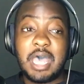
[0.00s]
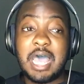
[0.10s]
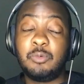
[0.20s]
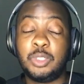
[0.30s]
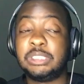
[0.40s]

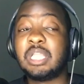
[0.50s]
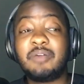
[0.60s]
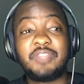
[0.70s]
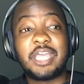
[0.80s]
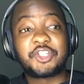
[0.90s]
I would
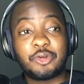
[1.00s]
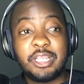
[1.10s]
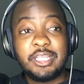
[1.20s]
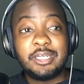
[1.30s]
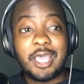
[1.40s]
love that
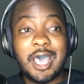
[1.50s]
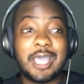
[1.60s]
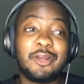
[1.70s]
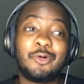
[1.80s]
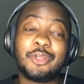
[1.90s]
trade.
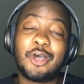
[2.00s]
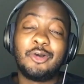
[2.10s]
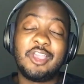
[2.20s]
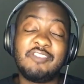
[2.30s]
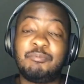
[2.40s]
I don't
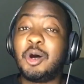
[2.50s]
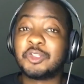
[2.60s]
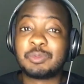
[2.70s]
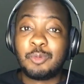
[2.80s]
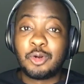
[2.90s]
know if
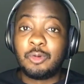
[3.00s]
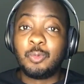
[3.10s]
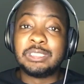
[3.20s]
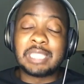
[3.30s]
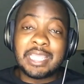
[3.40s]
Baltimore
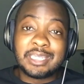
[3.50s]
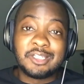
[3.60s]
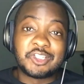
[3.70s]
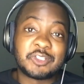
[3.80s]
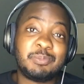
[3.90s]
would like
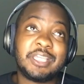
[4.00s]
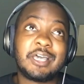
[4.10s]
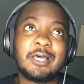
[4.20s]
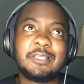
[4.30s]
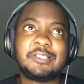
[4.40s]
it just
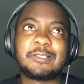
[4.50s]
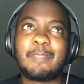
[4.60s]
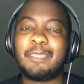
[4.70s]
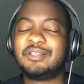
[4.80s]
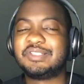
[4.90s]
because
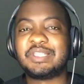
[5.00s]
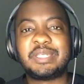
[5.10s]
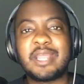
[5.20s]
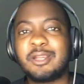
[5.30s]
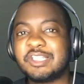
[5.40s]

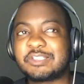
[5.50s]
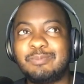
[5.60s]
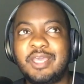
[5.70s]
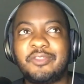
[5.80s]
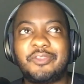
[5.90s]
Za'Darius
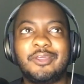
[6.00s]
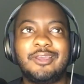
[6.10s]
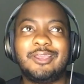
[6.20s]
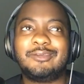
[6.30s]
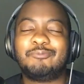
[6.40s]
Smith
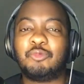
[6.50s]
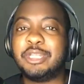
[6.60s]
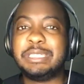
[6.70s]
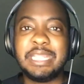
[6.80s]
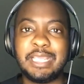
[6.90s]

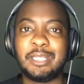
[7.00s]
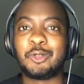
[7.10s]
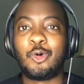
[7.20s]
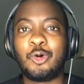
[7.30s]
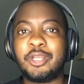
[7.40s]

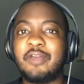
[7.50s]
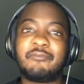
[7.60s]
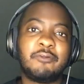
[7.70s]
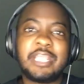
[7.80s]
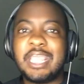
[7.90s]
reneged on a
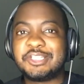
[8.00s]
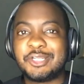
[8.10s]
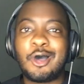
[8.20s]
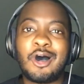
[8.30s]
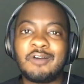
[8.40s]
free
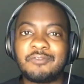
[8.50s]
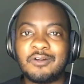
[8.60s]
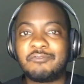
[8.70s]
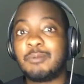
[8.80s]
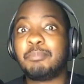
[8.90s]
agent
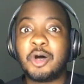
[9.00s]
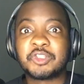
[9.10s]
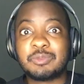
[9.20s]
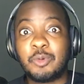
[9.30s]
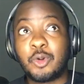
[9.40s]
offer from
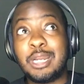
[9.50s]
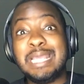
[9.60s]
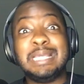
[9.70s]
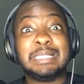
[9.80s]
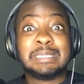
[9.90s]
Baltimore
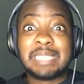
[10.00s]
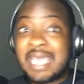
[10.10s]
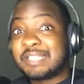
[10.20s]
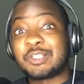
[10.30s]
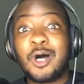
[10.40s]

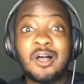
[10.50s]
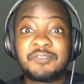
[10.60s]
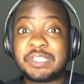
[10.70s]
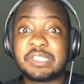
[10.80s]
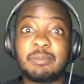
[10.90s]
last
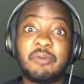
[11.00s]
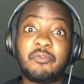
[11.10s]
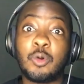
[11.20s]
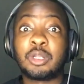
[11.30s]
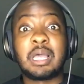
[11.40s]
offseason
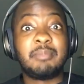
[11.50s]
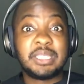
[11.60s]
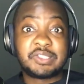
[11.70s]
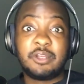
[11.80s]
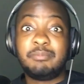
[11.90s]
before
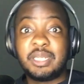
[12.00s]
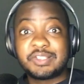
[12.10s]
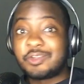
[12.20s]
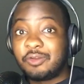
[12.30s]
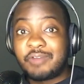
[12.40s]
coming to the
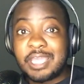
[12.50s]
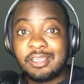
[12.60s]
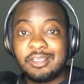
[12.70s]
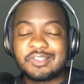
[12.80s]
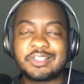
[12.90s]
Minnesota
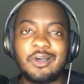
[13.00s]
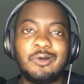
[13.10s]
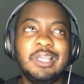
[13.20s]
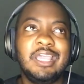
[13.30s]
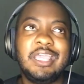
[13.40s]
Vikings.
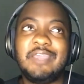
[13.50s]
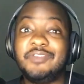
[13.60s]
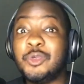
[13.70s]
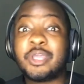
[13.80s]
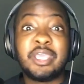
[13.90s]
So if
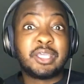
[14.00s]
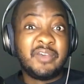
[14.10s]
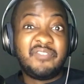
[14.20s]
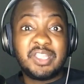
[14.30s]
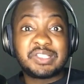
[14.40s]
you can
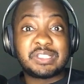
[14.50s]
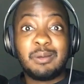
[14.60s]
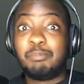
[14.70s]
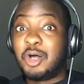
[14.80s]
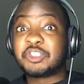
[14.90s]
convince
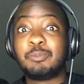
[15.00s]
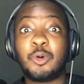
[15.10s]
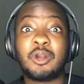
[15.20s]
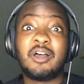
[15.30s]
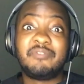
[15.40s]

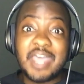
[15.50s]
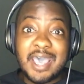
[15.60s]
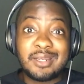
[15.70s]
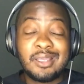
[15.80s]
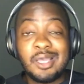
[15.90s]
Baltimore of
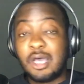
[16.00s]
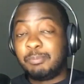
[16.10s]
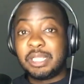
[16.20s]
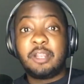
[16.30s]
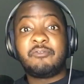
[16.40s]
that, a
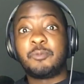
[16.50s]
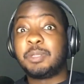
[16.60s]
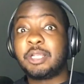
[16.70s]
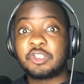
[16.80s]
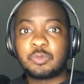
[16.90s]
player for
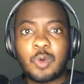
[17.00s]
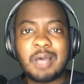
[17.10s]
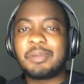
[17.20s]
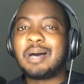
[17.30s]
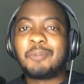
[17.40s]
player
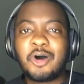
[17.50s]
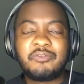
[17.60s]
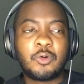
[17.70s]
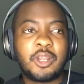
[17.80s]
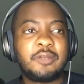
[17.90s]
swap, I'm all
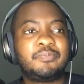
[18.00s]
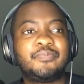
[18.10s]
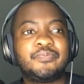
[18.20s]
for it.